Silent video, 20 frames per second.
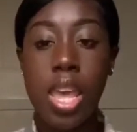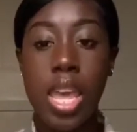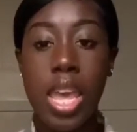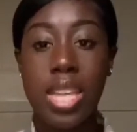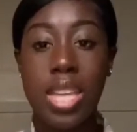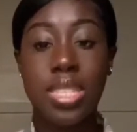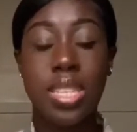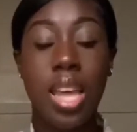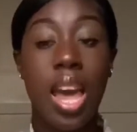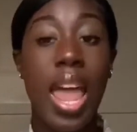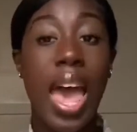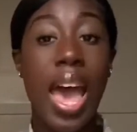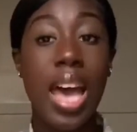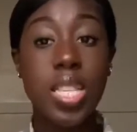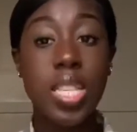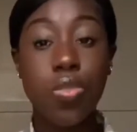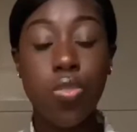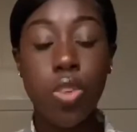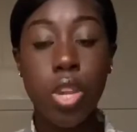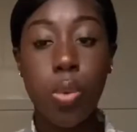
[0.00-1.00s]
it's not
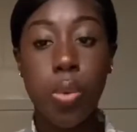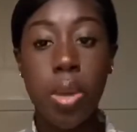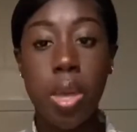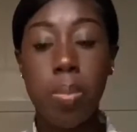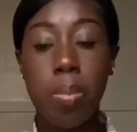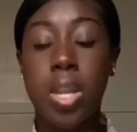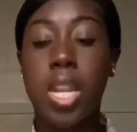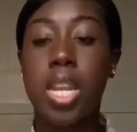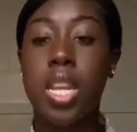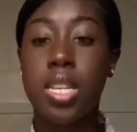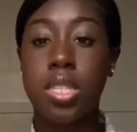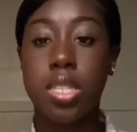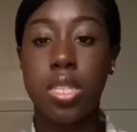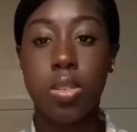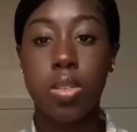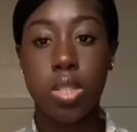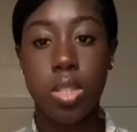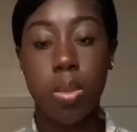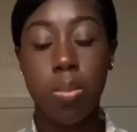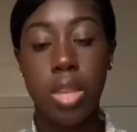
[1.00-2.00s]
as frequent, but it is
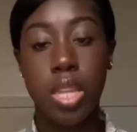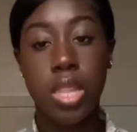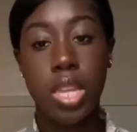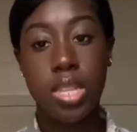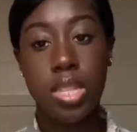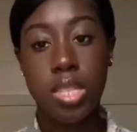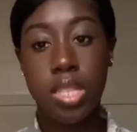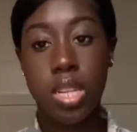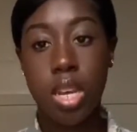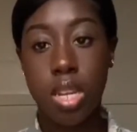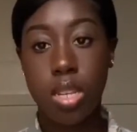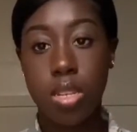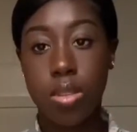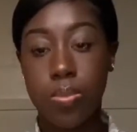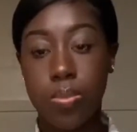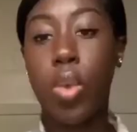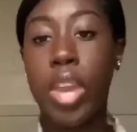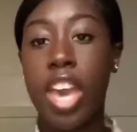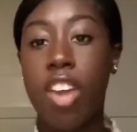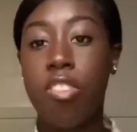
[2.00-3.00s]
still something that's done.
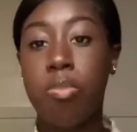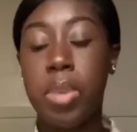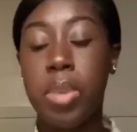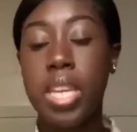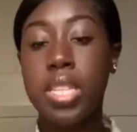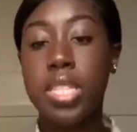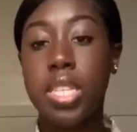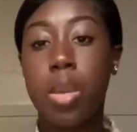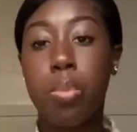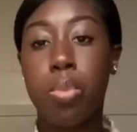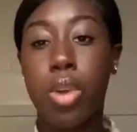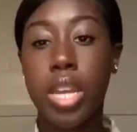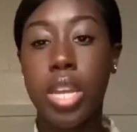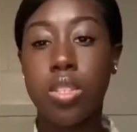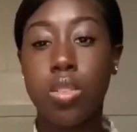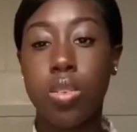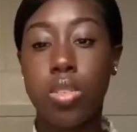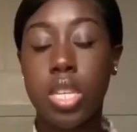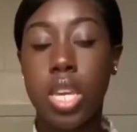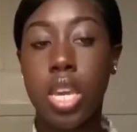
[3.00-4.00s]
We have PT
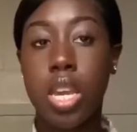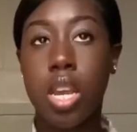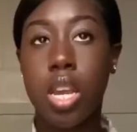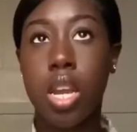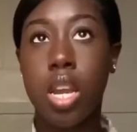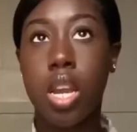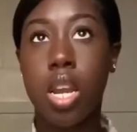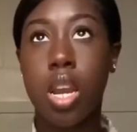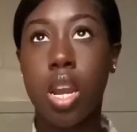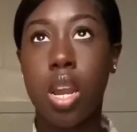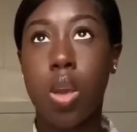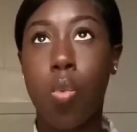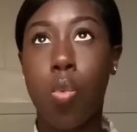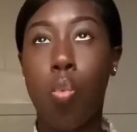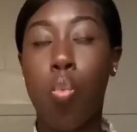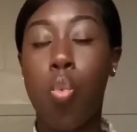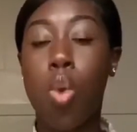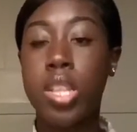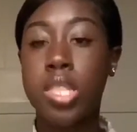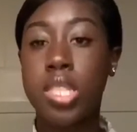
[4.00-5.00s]
appraisals here
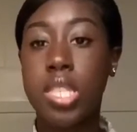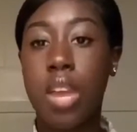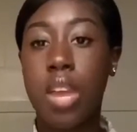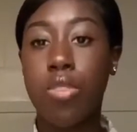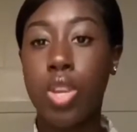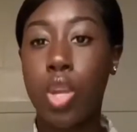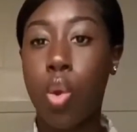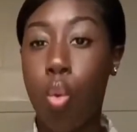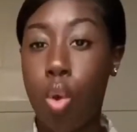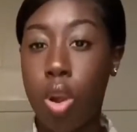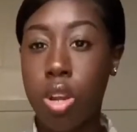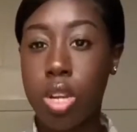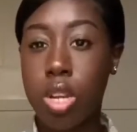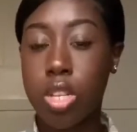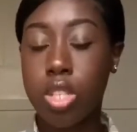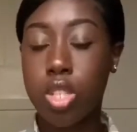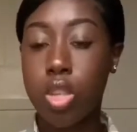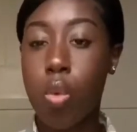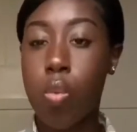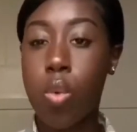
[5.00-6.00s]
once every quarter.
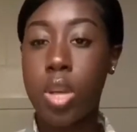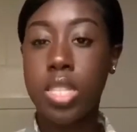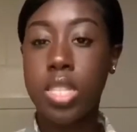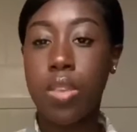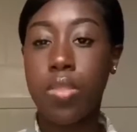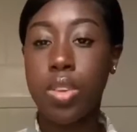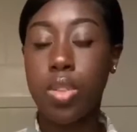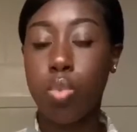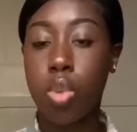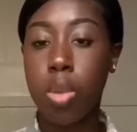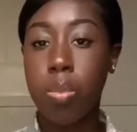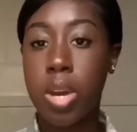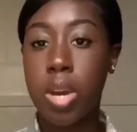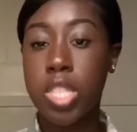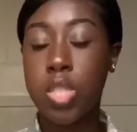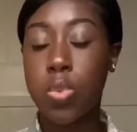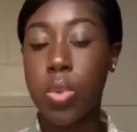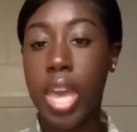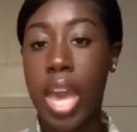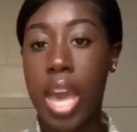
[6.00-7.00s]
So once every three
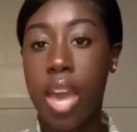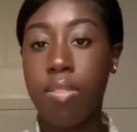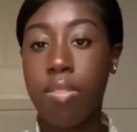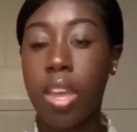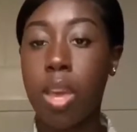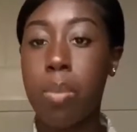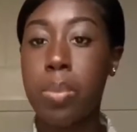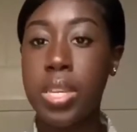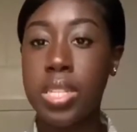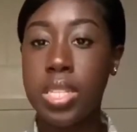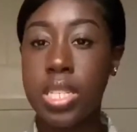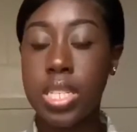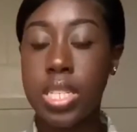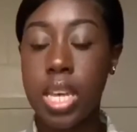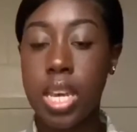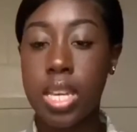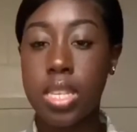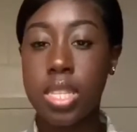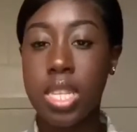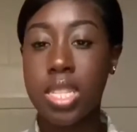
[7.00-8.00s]
months, we have like a PT
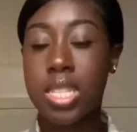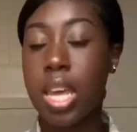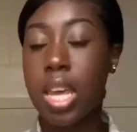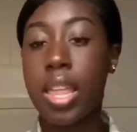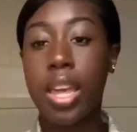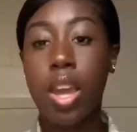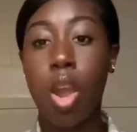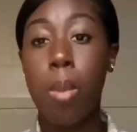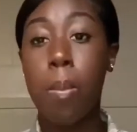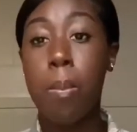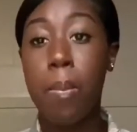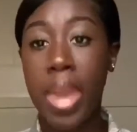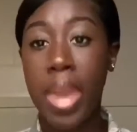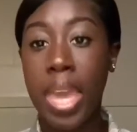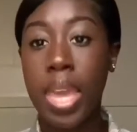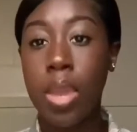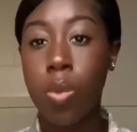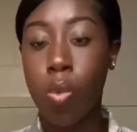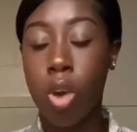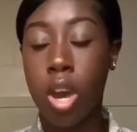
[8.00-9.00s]
test. It's not like our
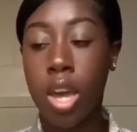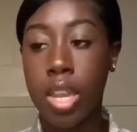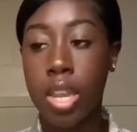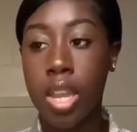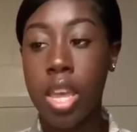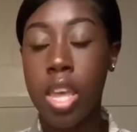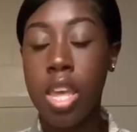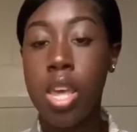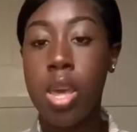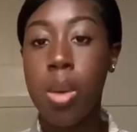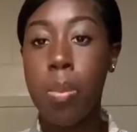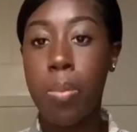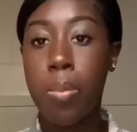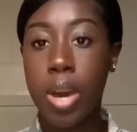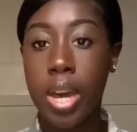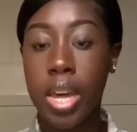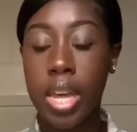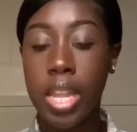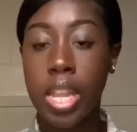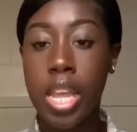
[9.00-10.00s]
main one,
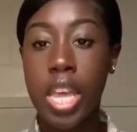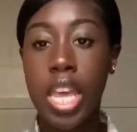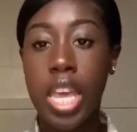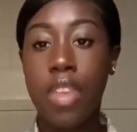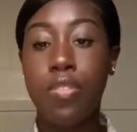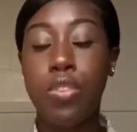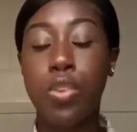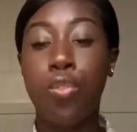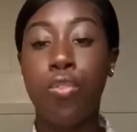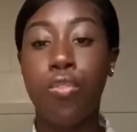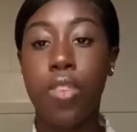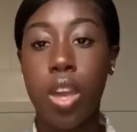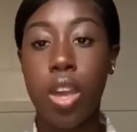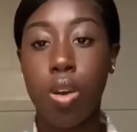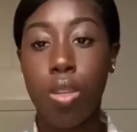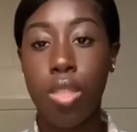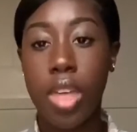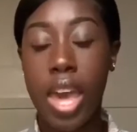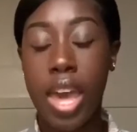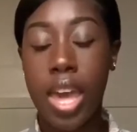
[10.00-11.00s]
but if you
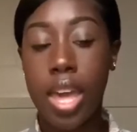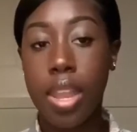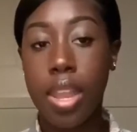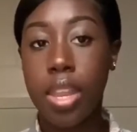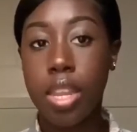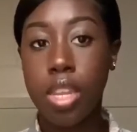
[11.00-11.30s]
fail that,